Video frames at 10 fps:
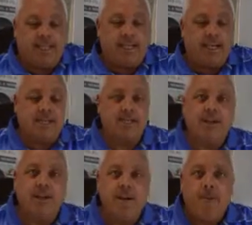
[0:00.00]
this
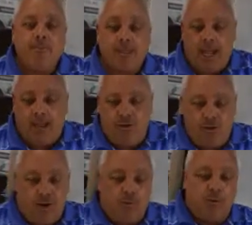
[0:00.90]
and you
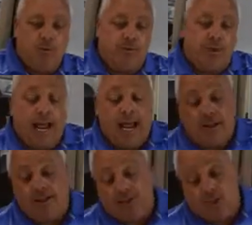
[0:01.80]
can move it, and
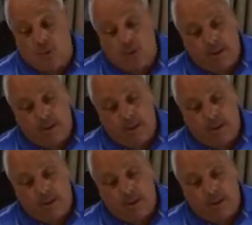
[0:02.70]
if you...